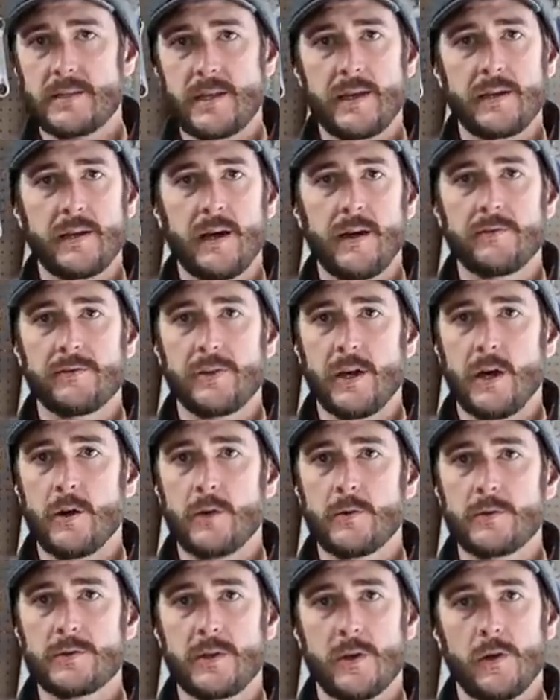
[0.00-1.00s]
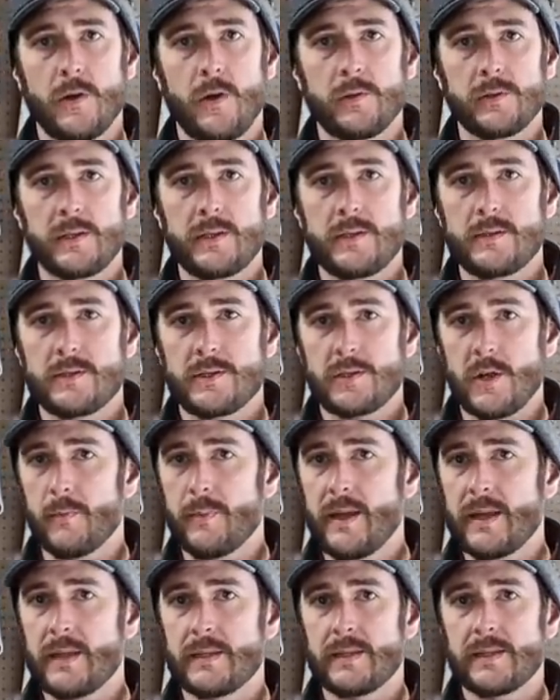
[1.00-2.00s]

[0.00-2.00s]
and of those, there are only so many